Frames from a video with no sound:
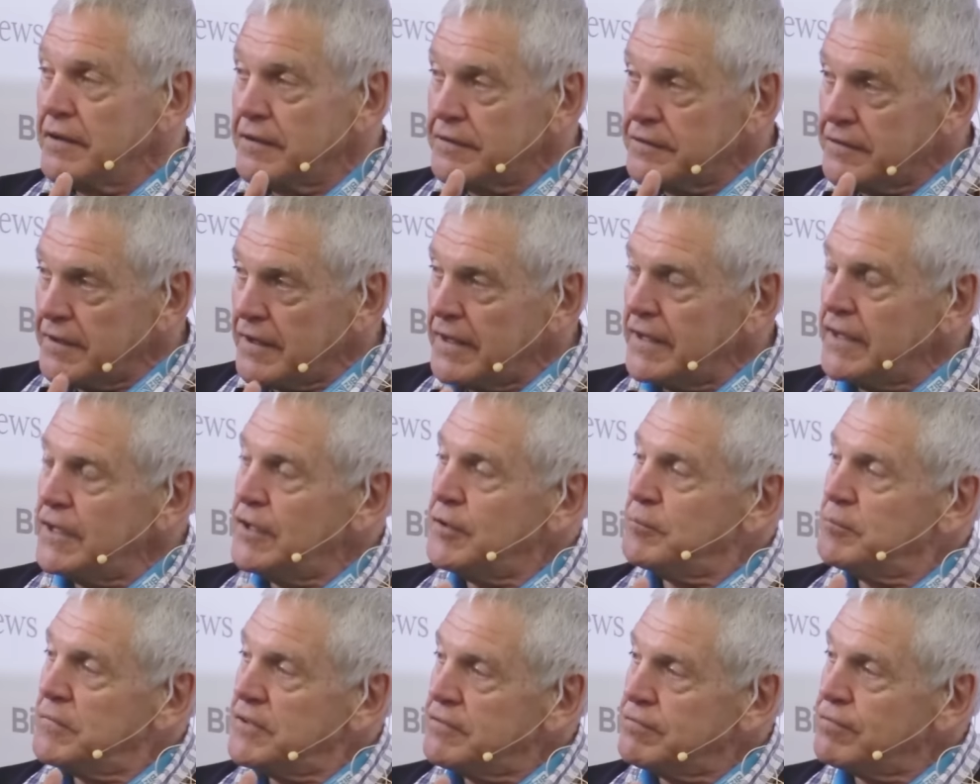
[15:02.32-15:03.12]
The
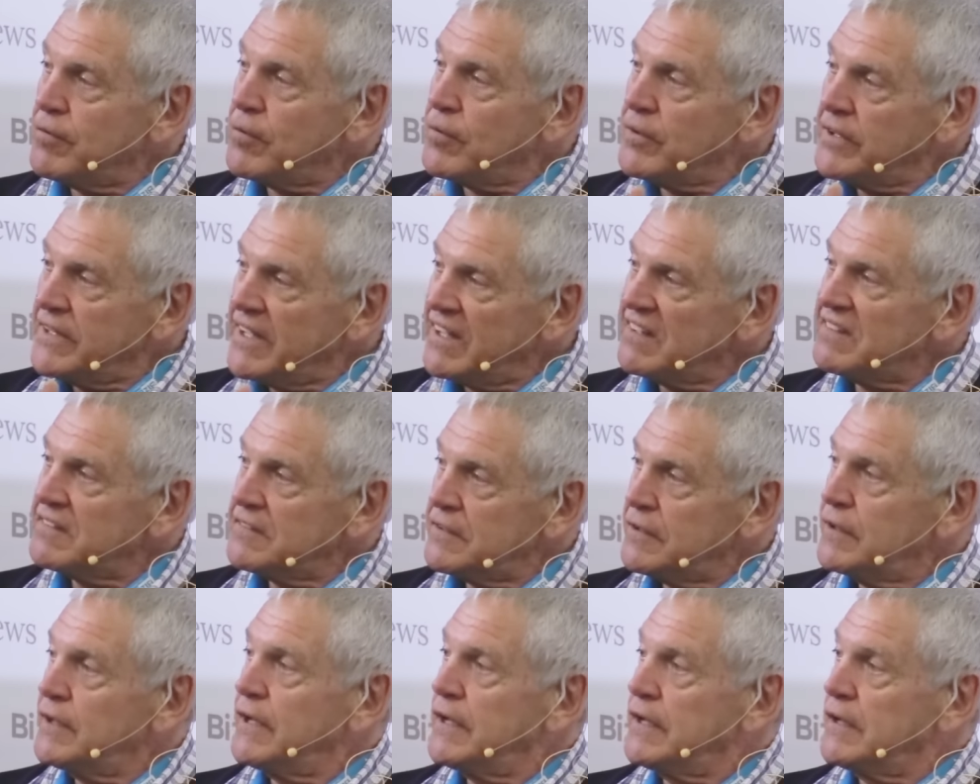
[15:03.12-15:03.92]
day before
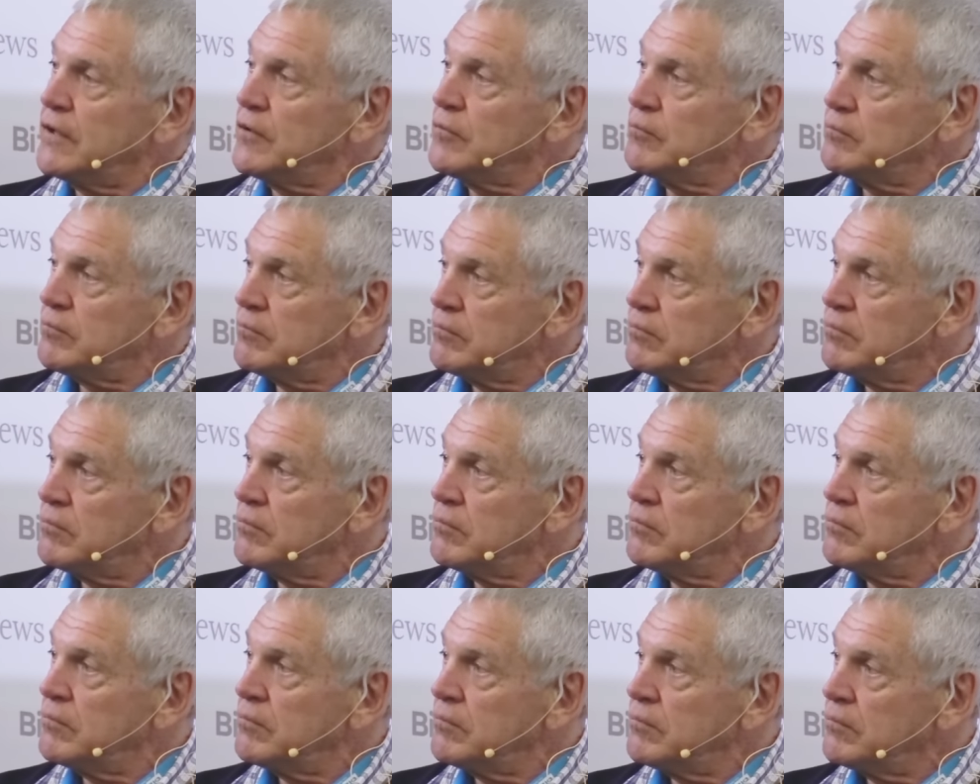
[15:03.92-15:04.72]
yesterday,
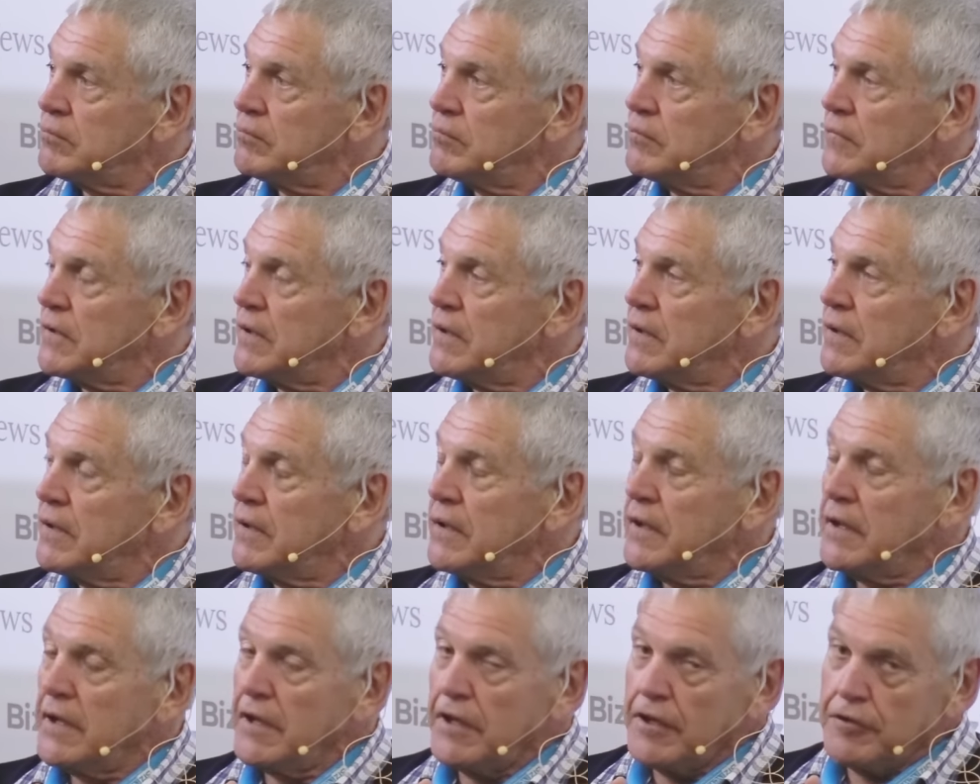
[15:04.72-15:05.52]

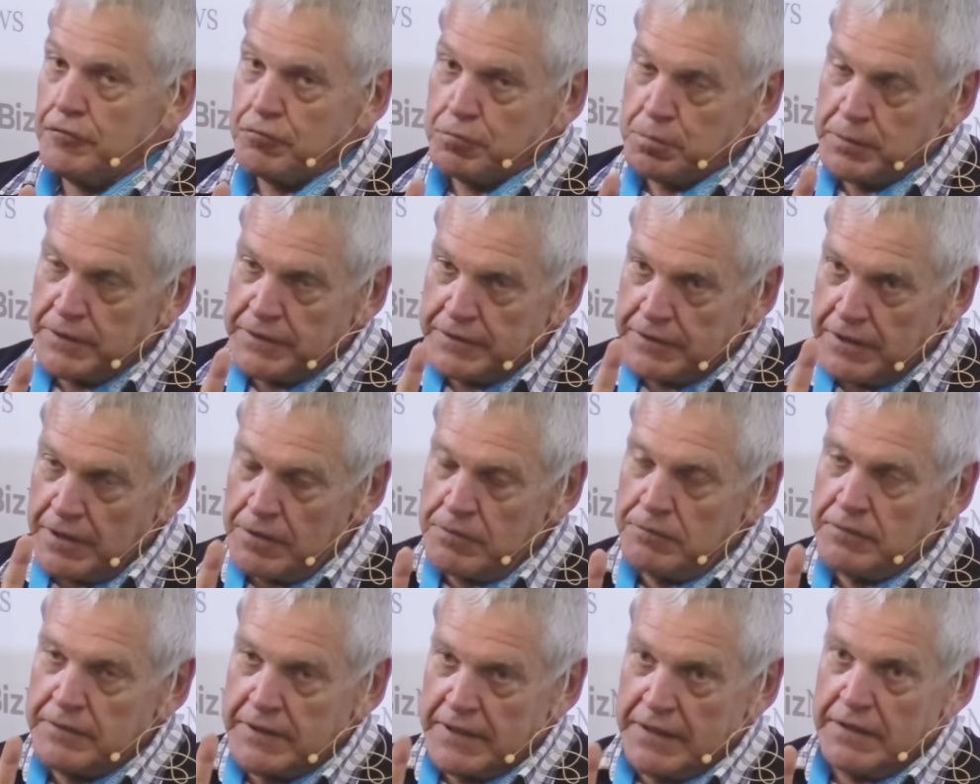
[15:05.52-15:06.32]
if we
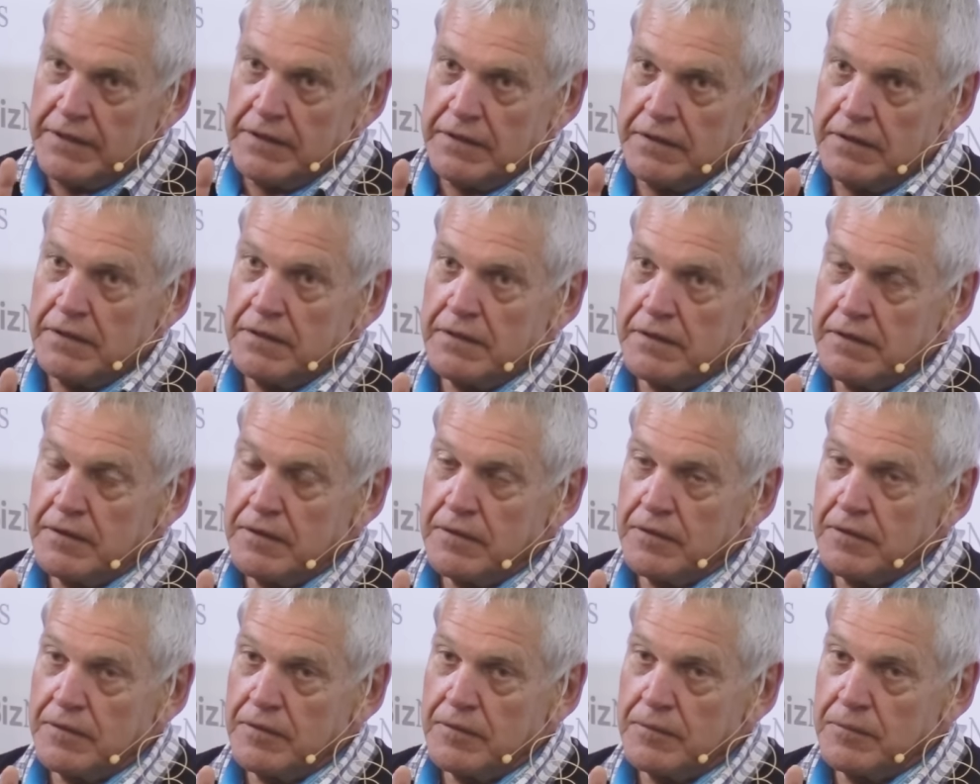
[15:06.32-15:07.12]
don't get it,
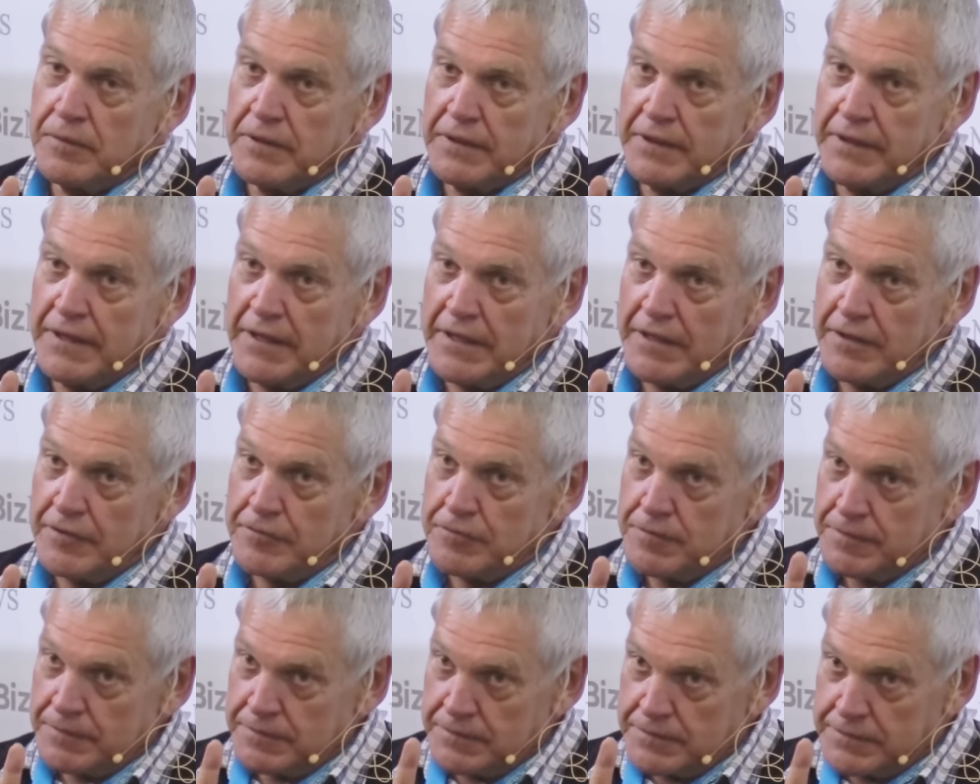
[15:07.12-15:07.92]
we're going to
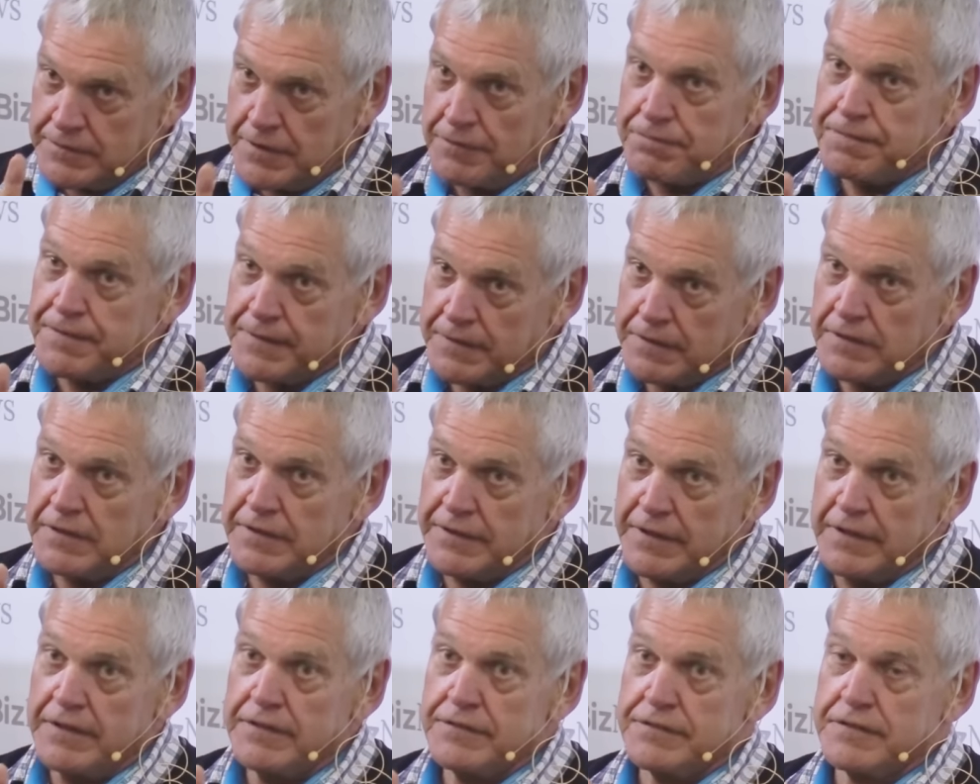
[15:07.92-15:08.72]
have
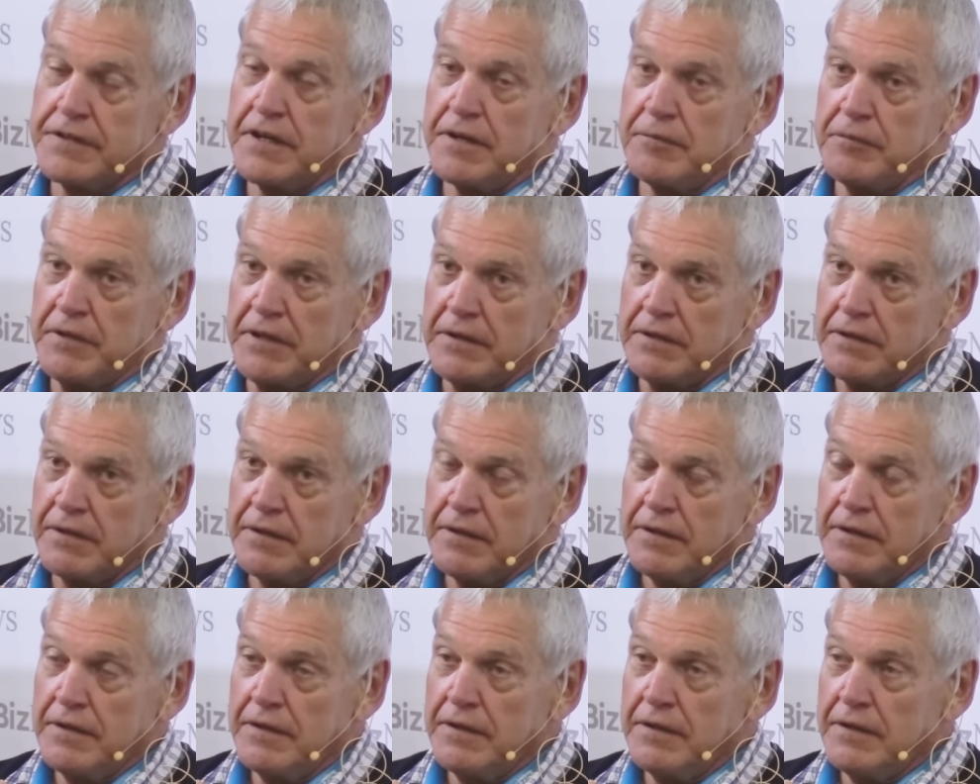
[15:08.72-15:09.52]
difficult days coming.
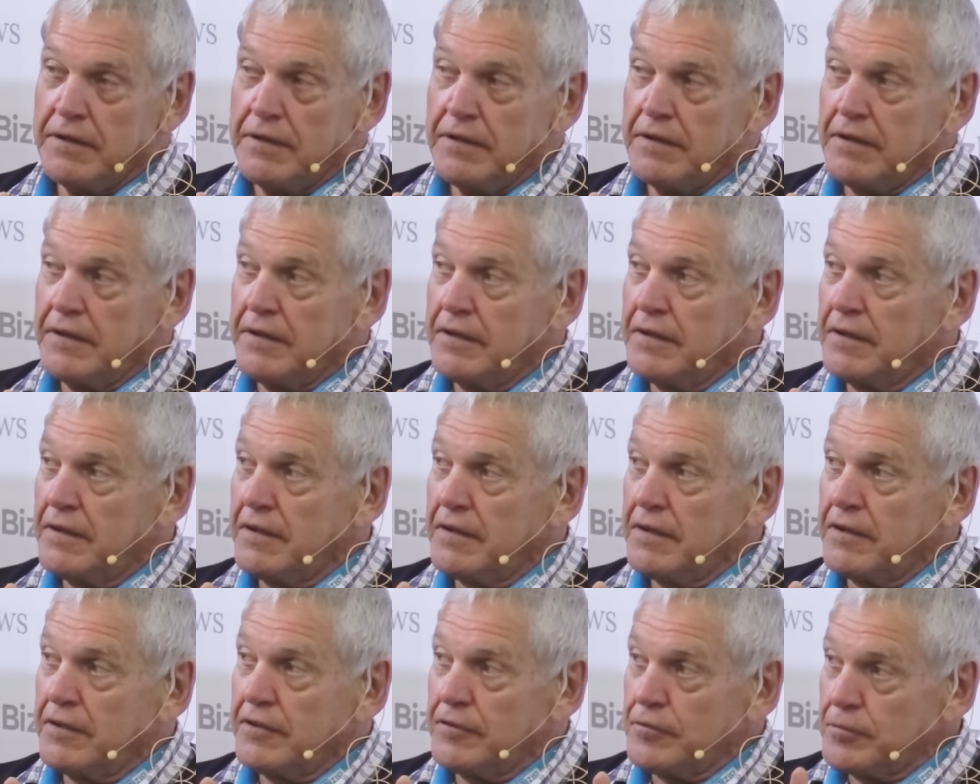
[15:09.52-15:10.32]

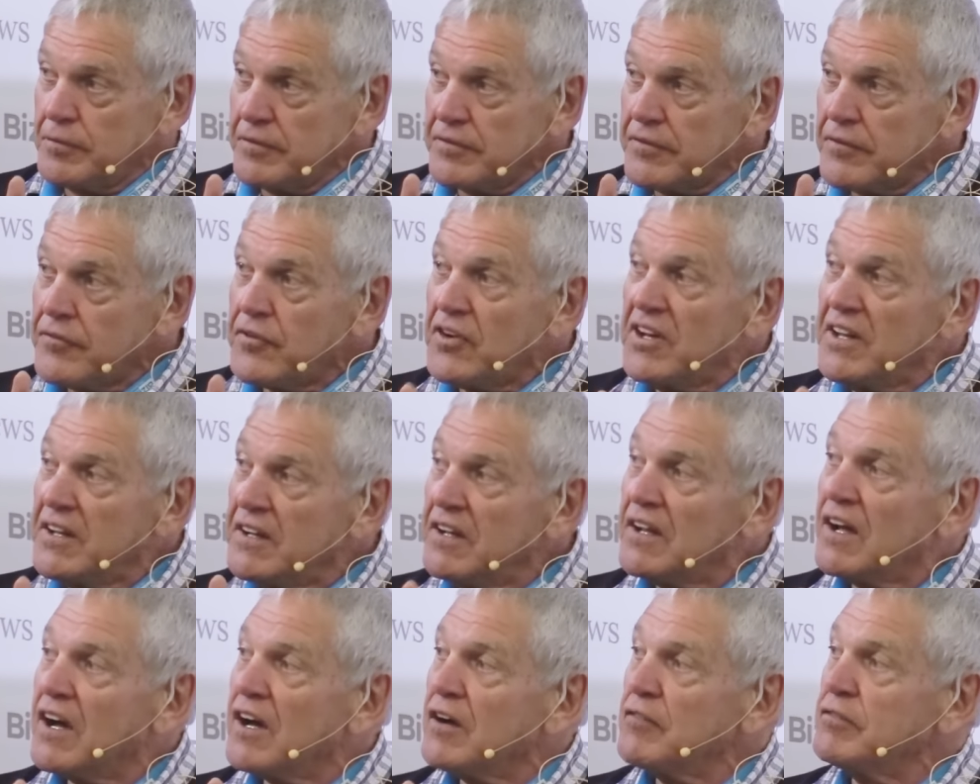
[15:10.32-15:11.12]
This was
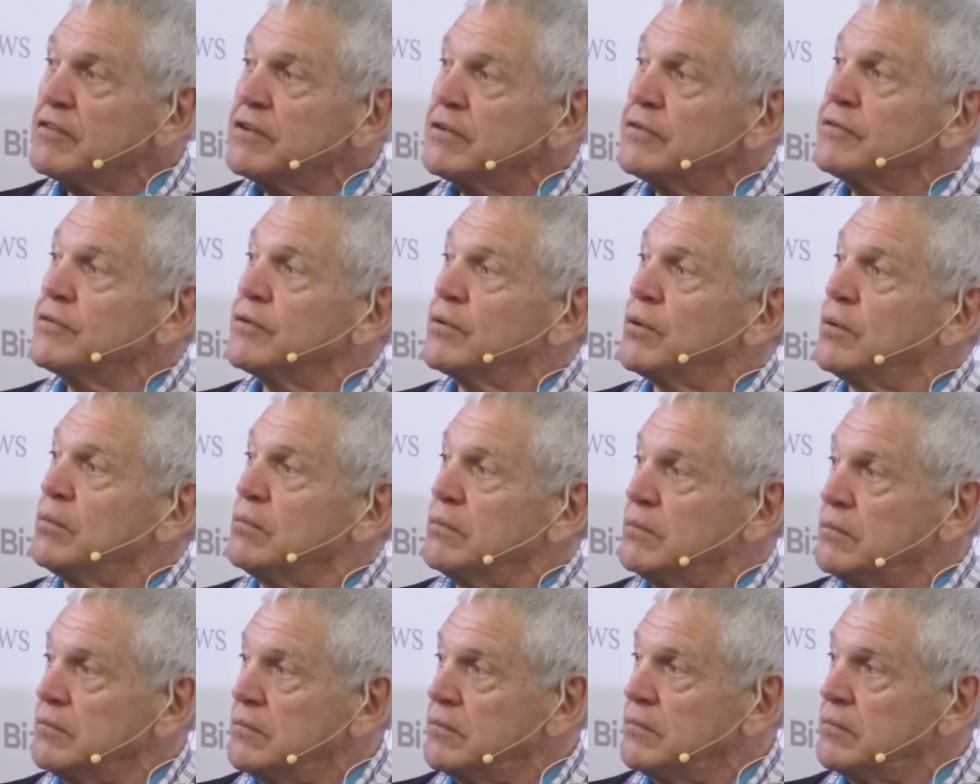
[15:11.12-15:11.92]
three and a half years ago.